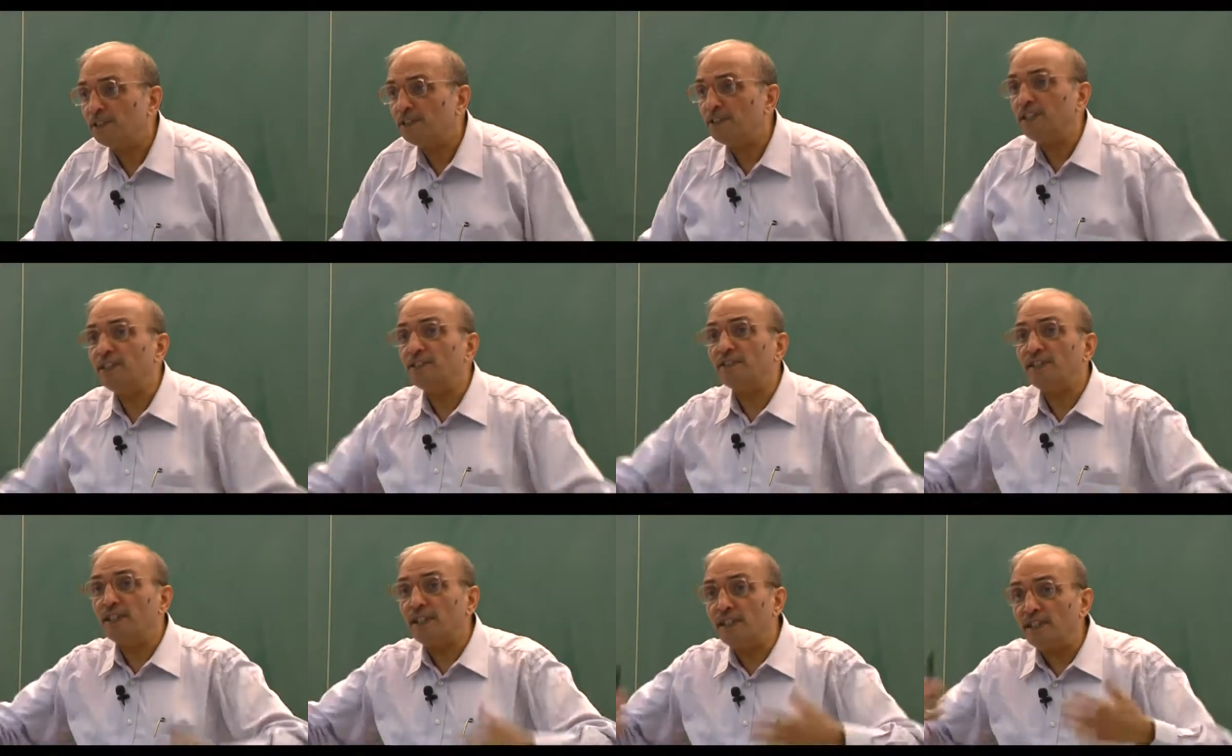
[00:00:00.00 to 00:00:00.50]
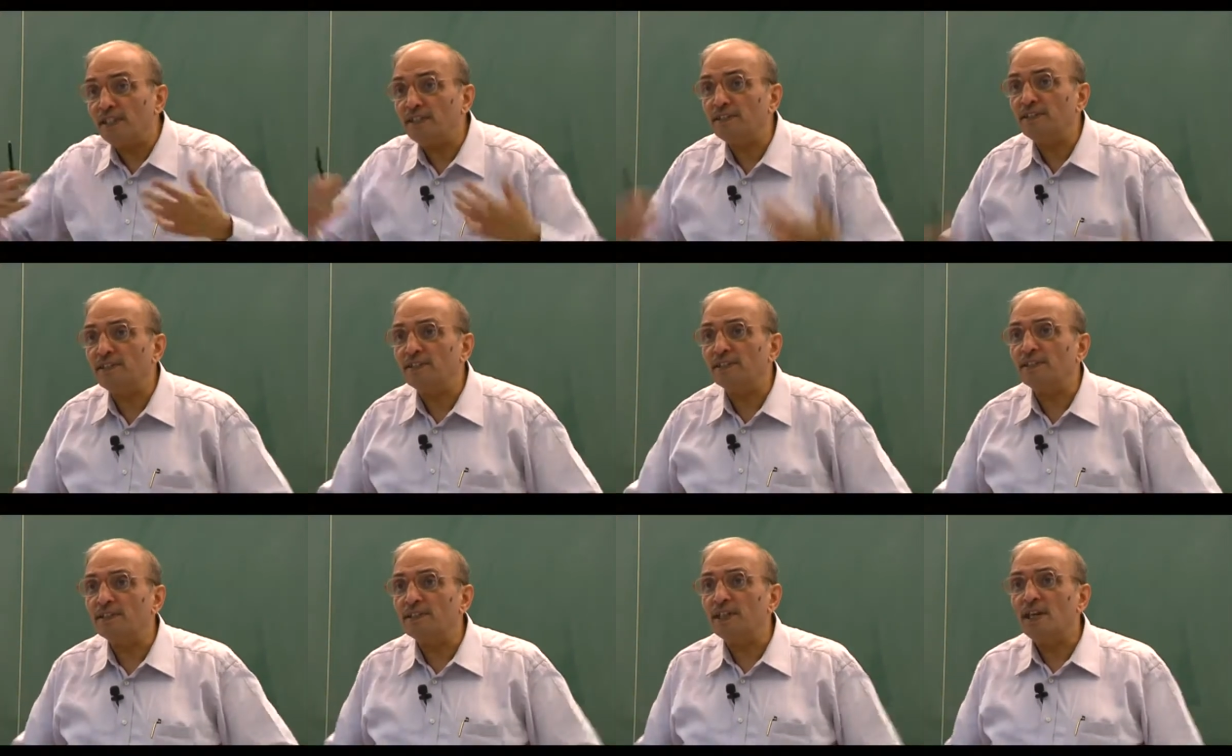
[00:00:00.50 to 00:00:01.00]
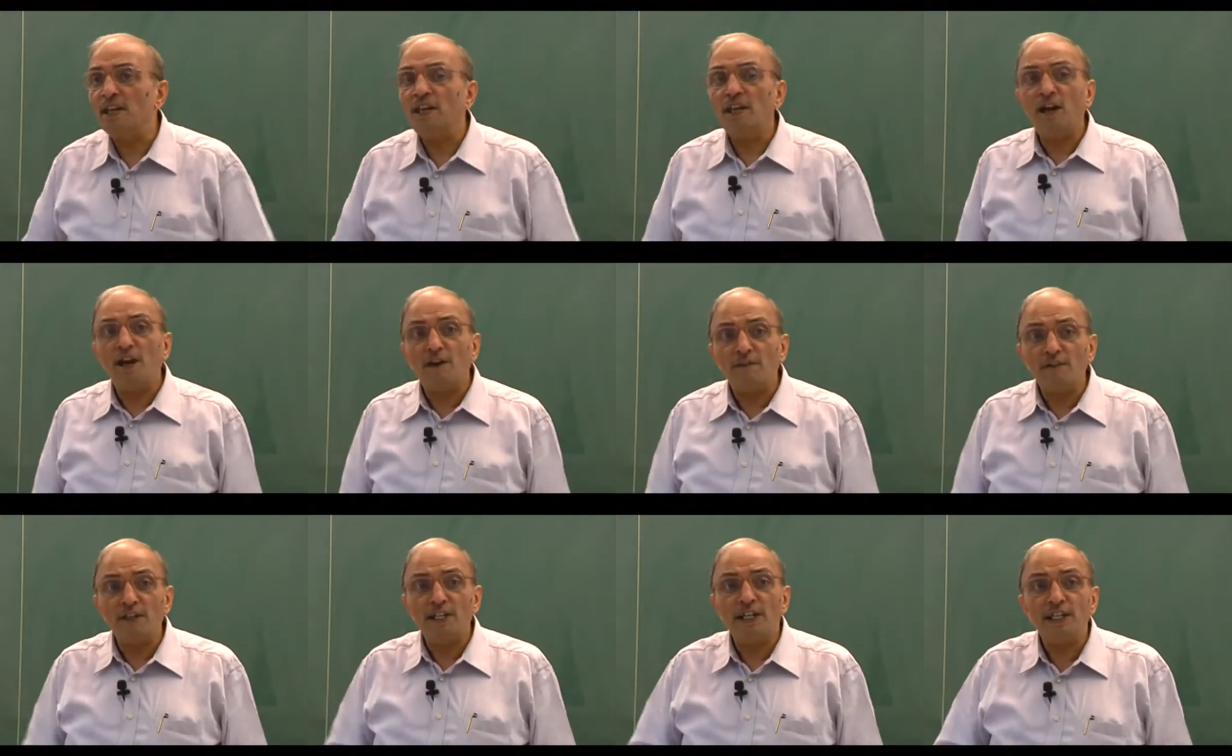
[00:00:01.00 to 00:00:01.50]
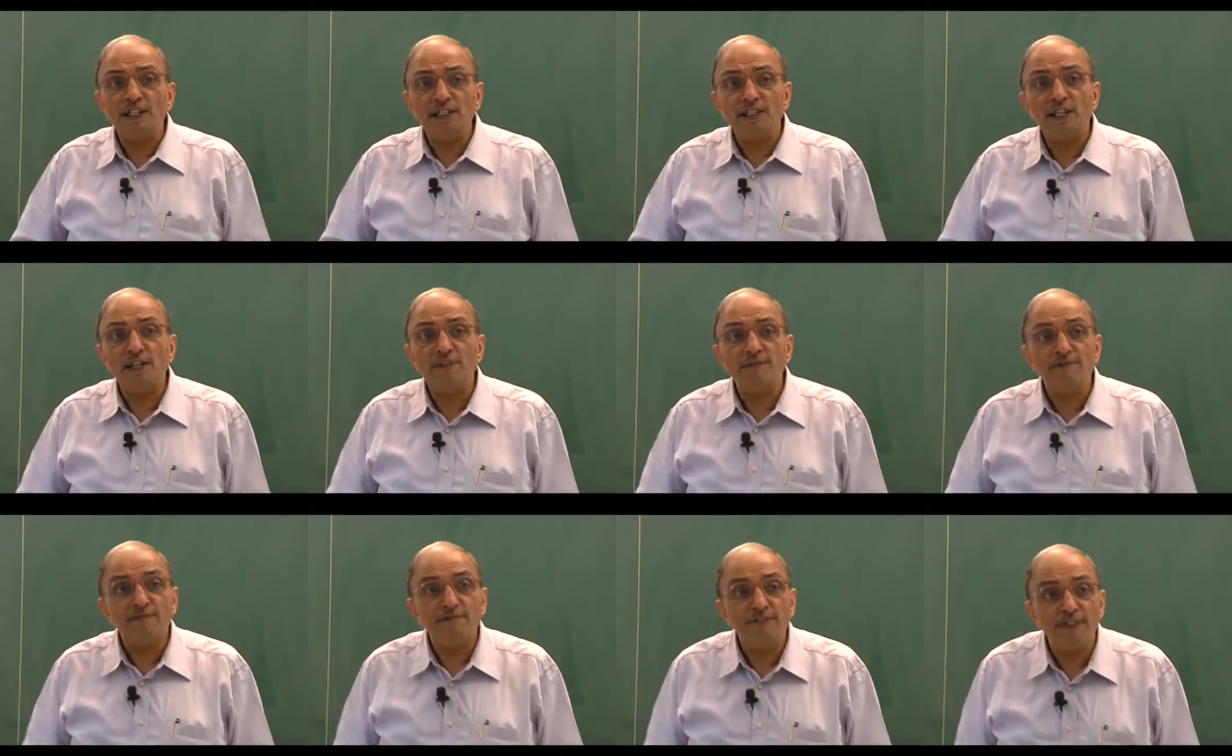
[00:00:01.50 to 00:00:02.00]
the citizens of a
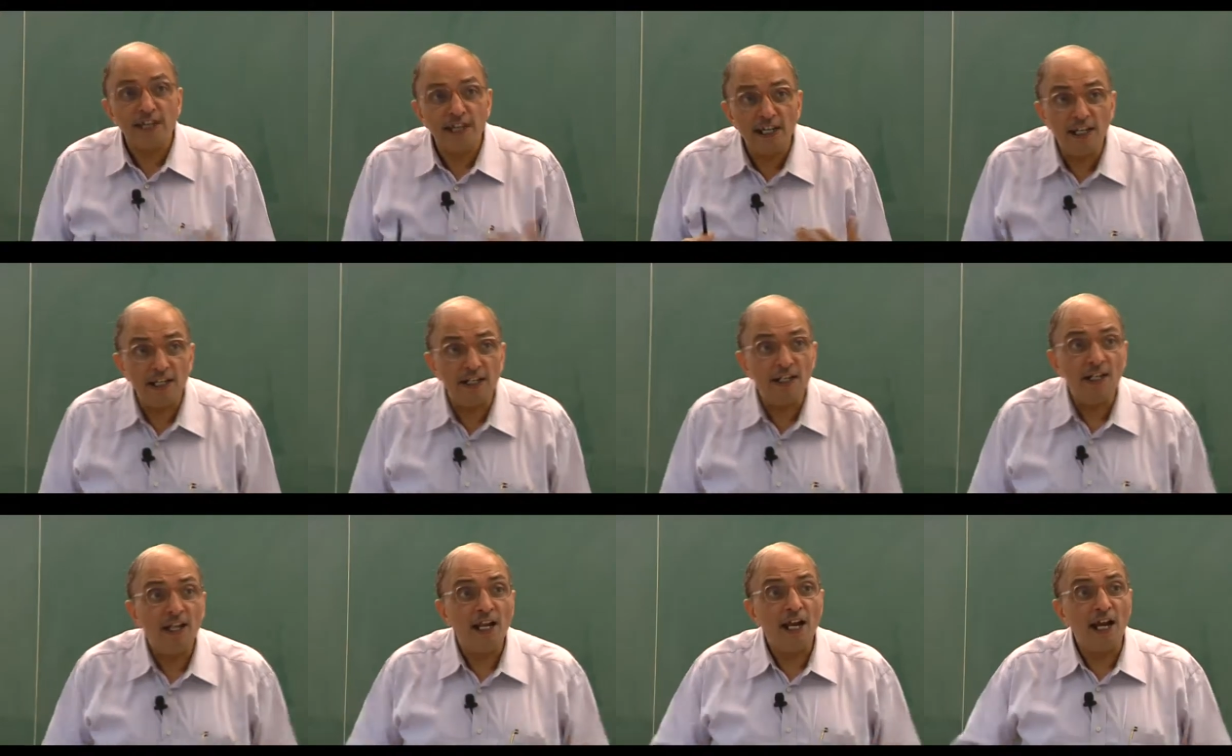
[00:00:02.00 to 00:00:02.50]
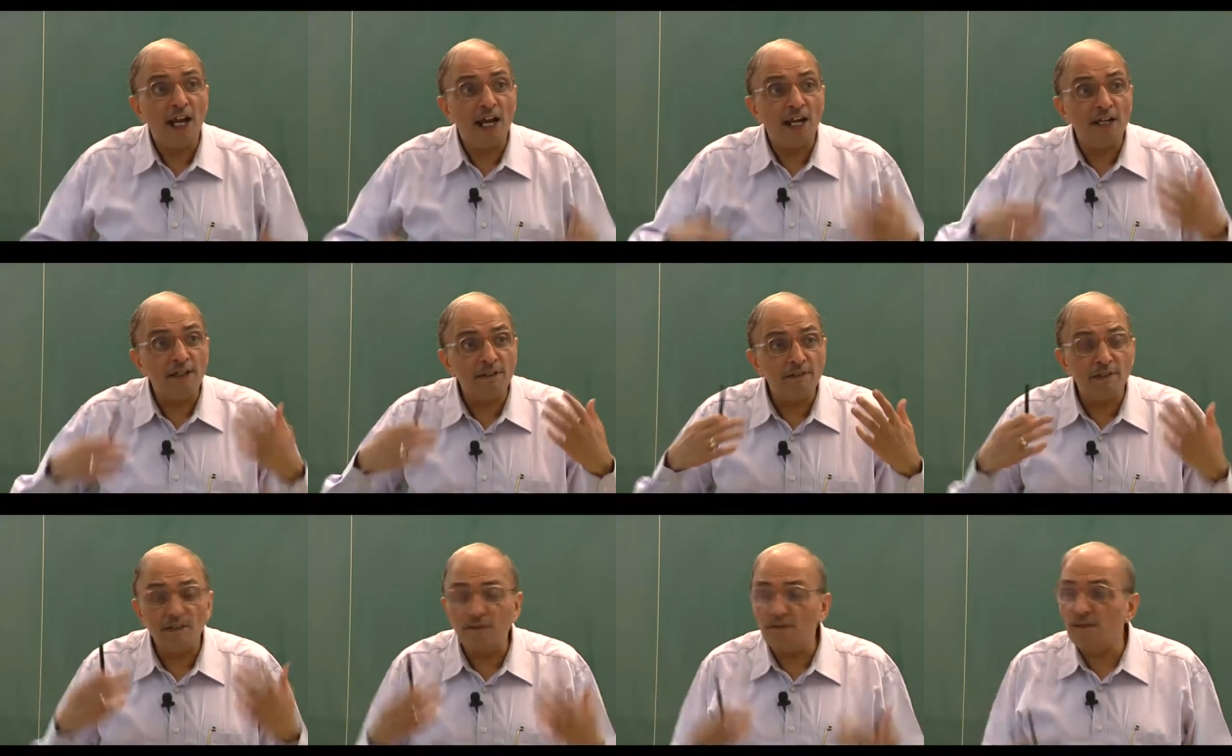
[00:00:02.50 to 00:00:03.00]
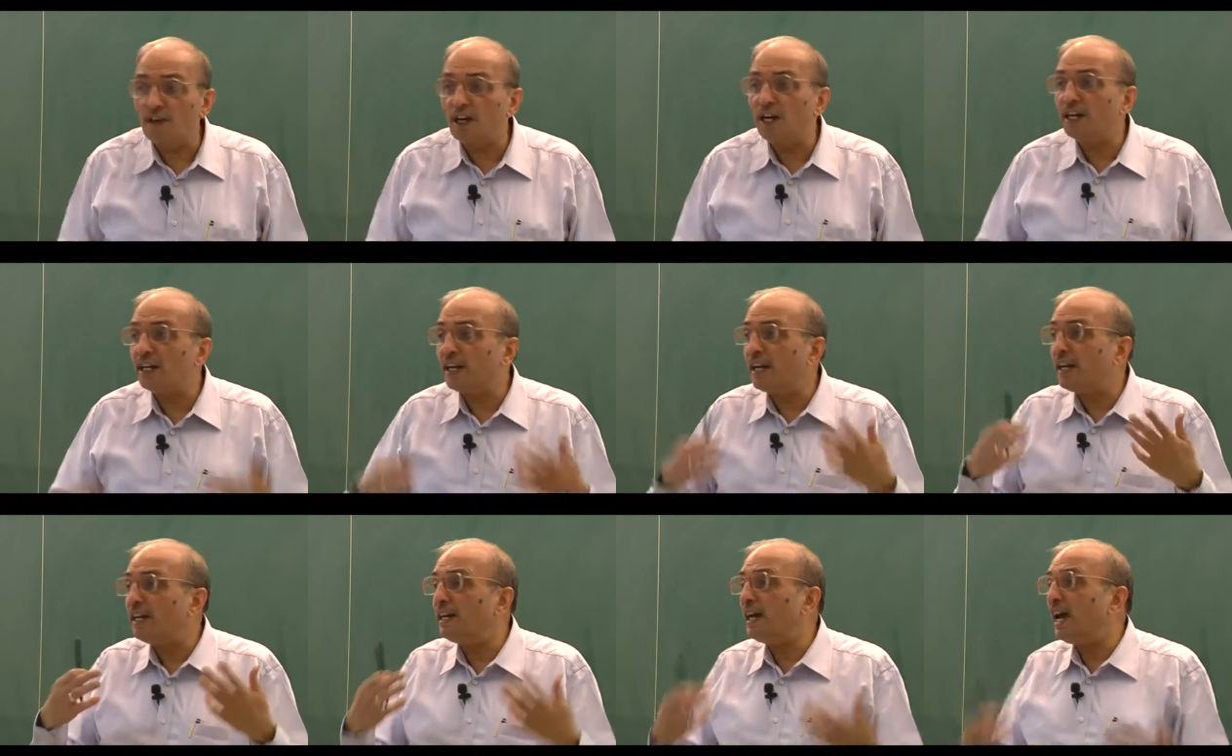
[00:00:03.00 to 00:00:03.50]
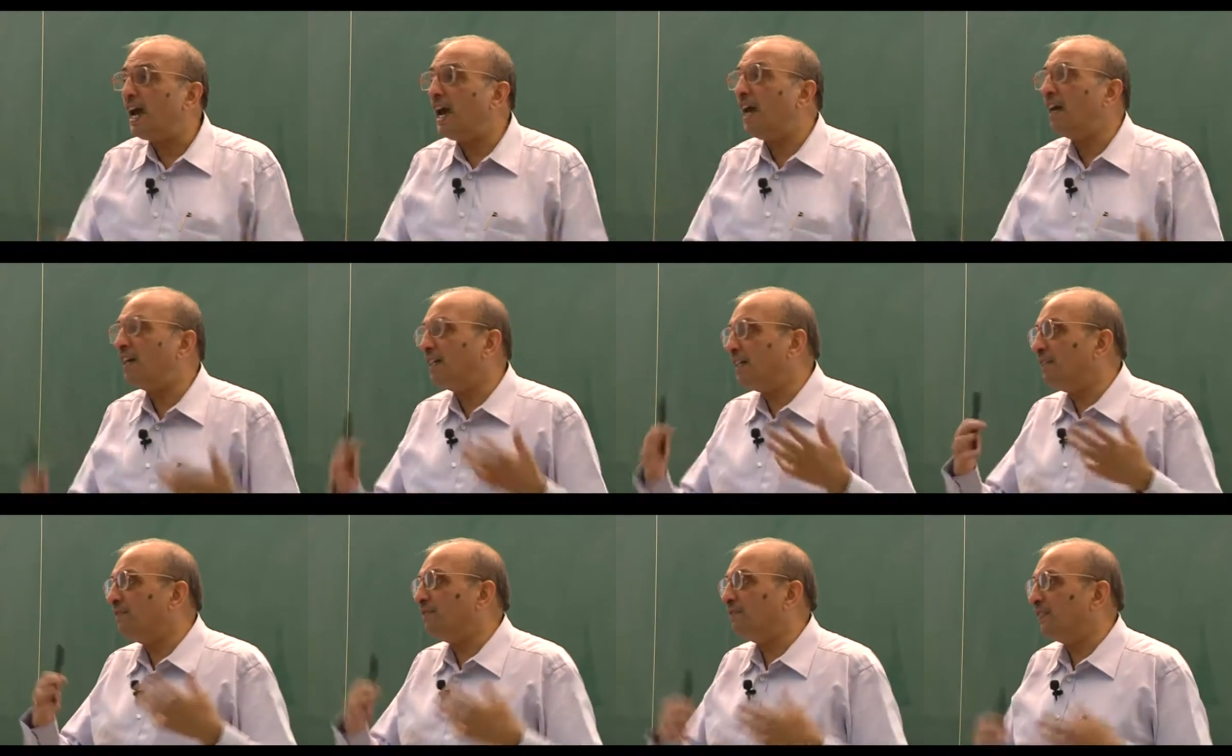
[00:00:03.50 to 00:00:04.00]
nation feel and work and
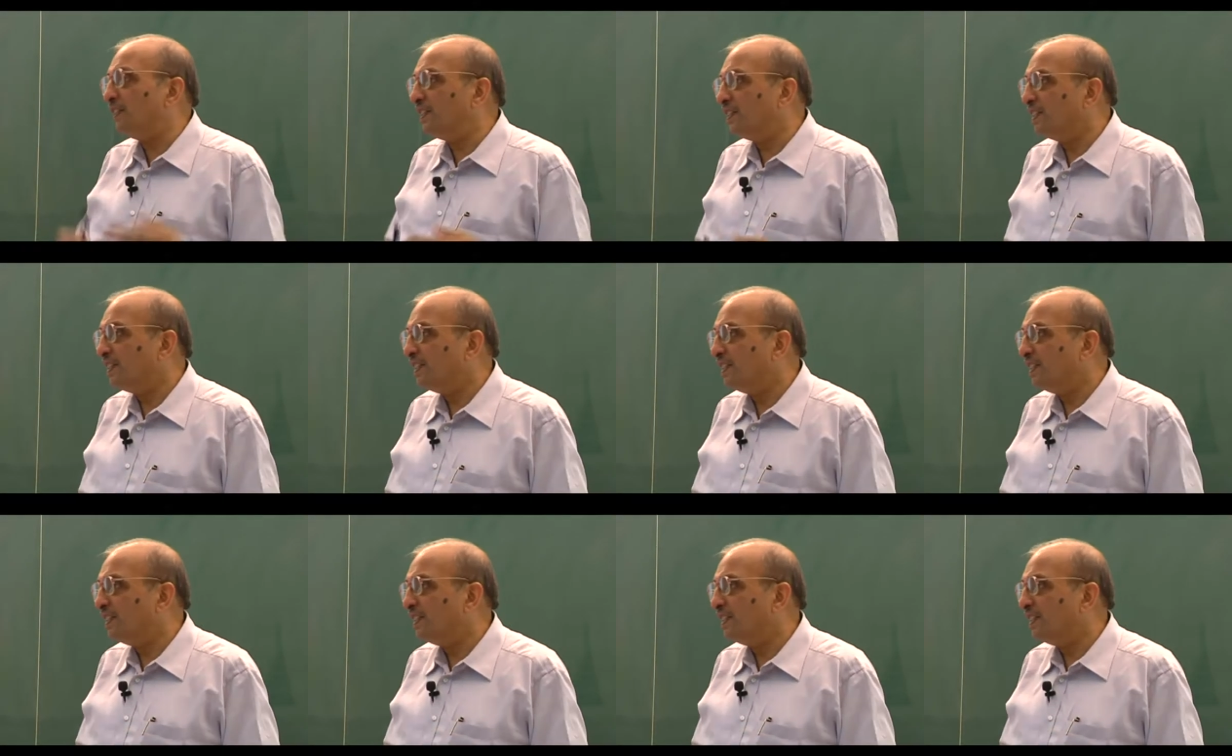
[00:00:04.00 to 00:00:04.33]
act different.